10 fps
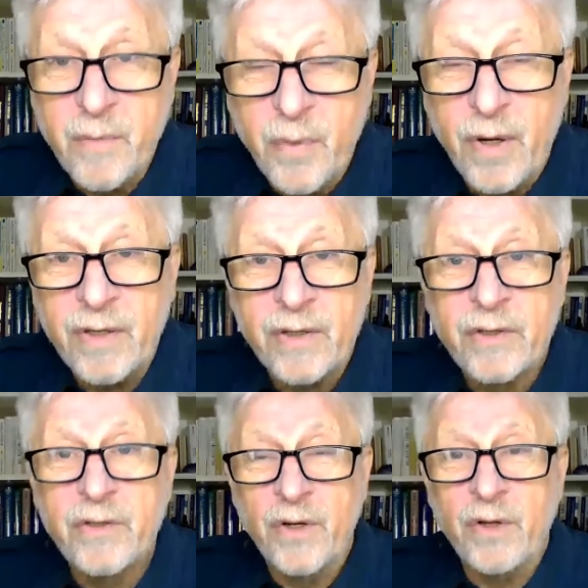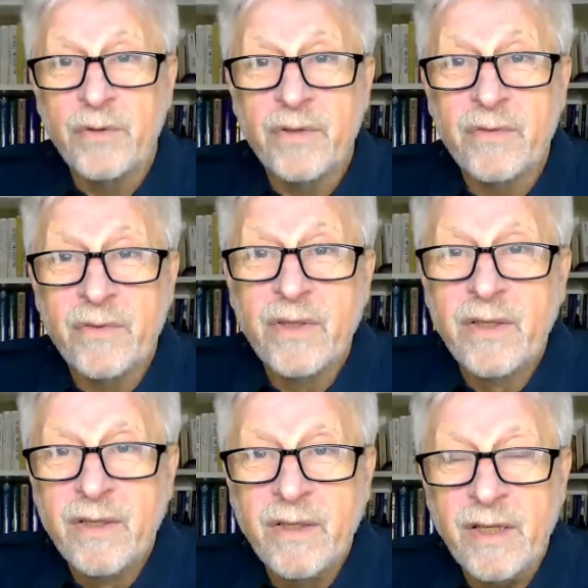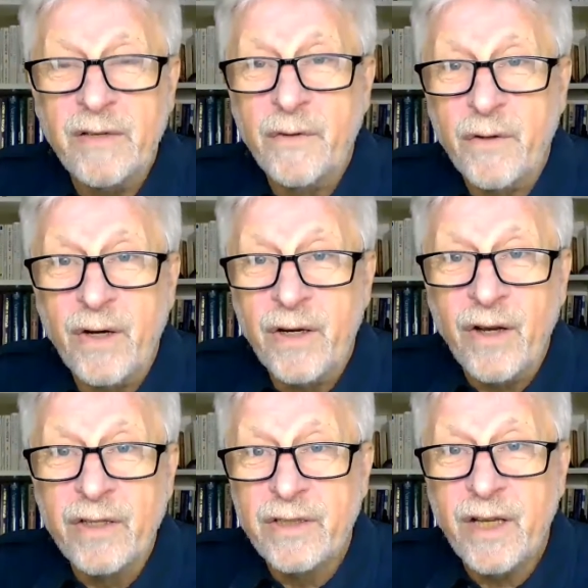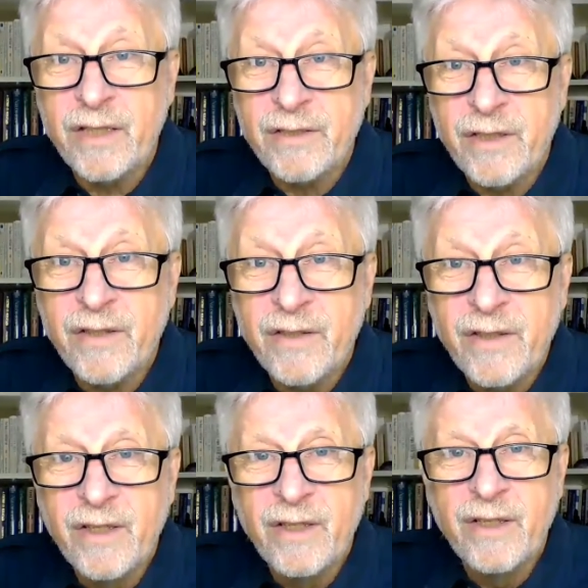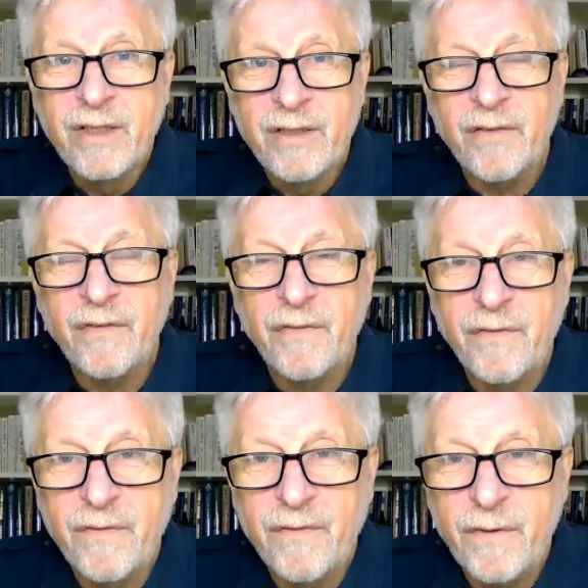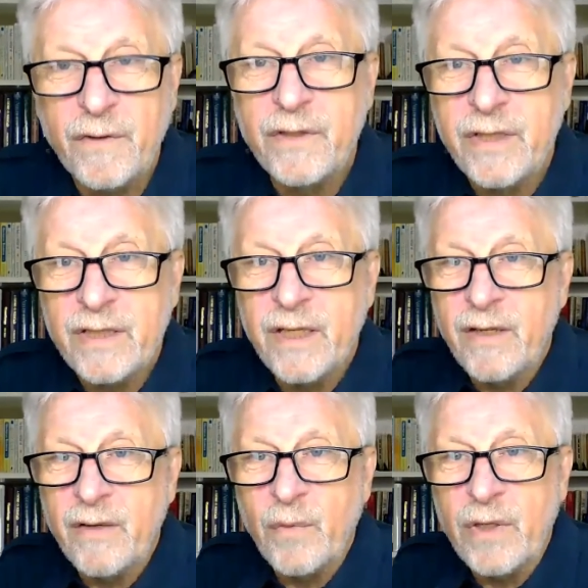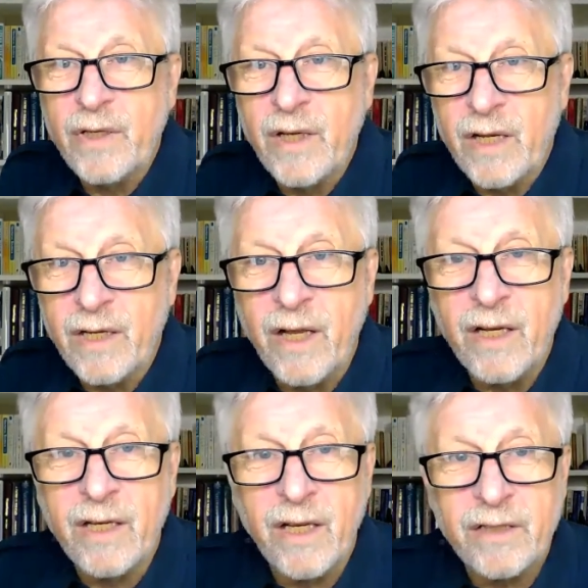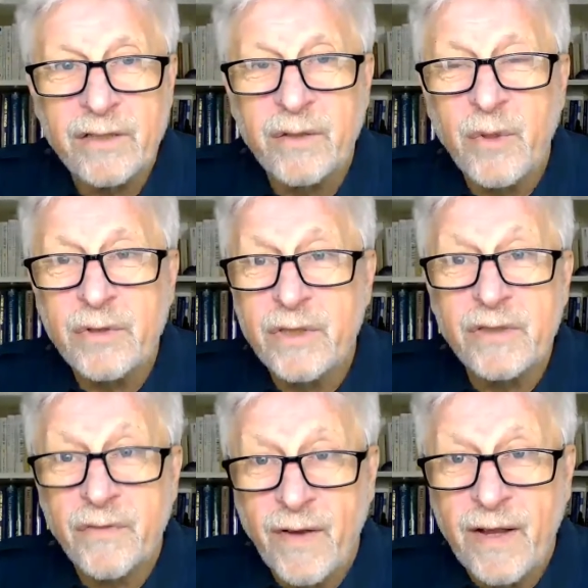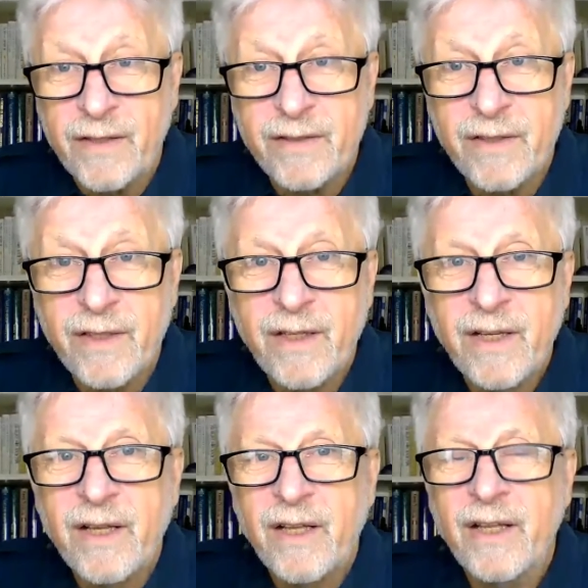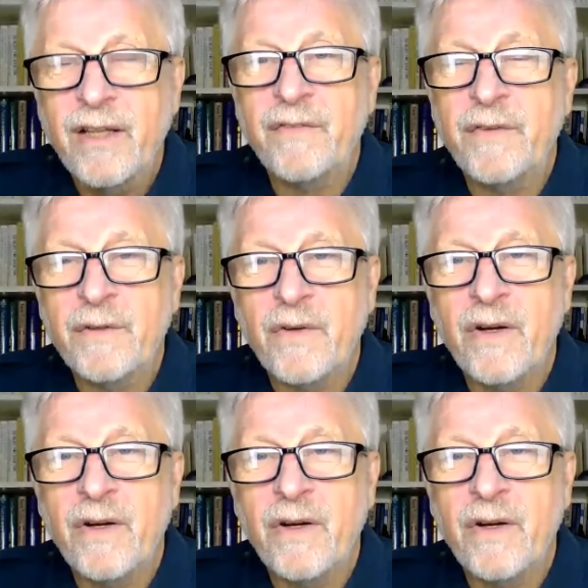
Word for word: So, this is important to note. If you're an oxidizer, the food that will alkalize you most is fat.